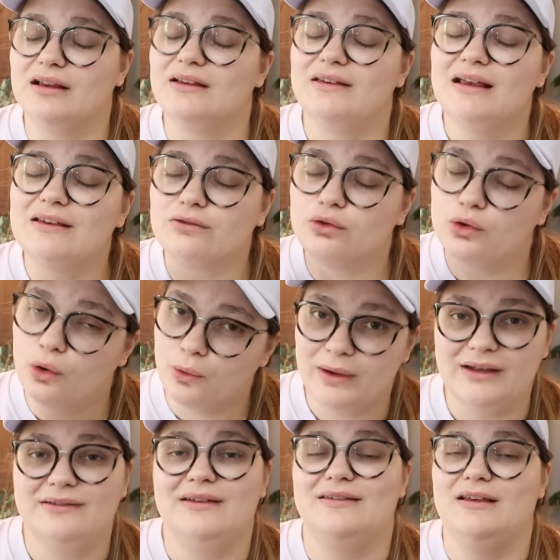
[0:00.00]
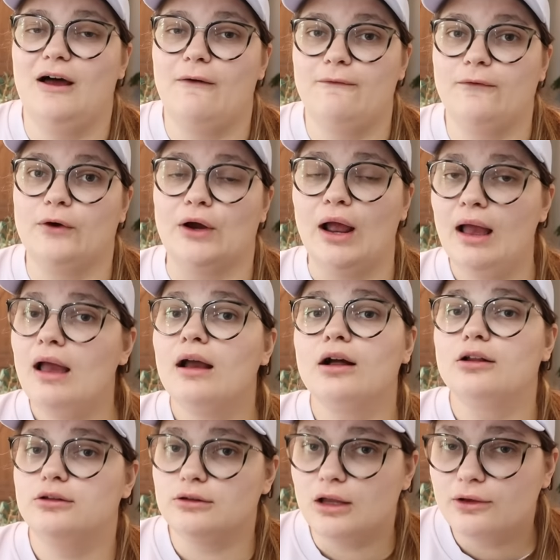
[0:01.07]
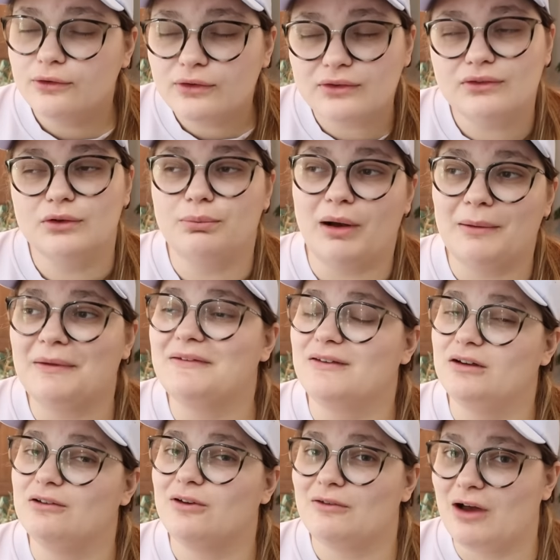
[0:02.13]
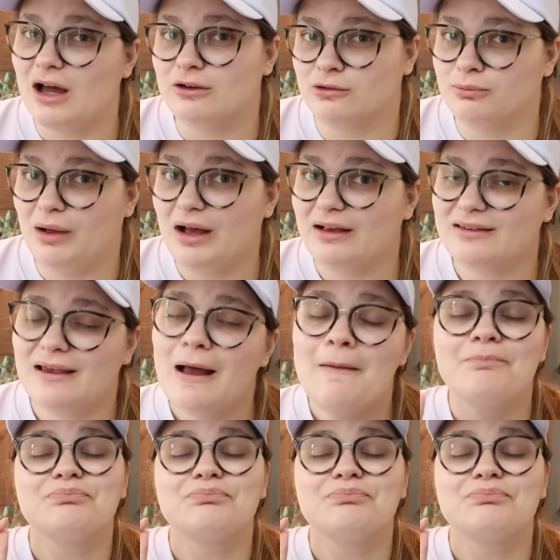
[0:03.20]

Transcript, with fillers: list is going to sell for close to probably 75, 100 bucks.